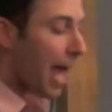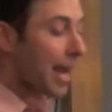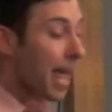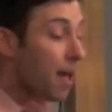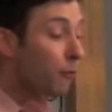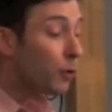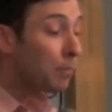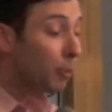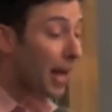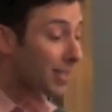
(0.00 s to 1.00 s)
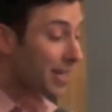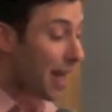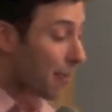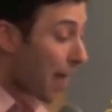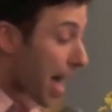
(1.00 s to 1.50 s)
And every branch
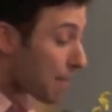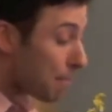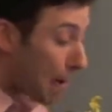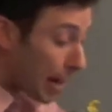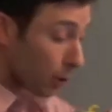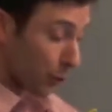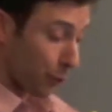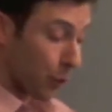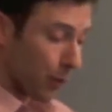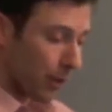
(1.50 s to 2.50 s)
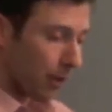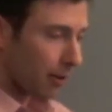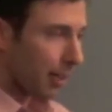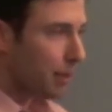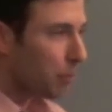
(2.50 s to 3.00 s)
that bears fruit,
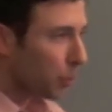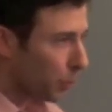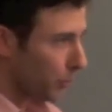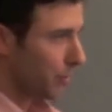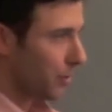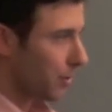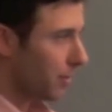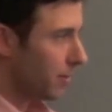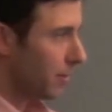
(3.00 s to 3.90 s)
he prunes,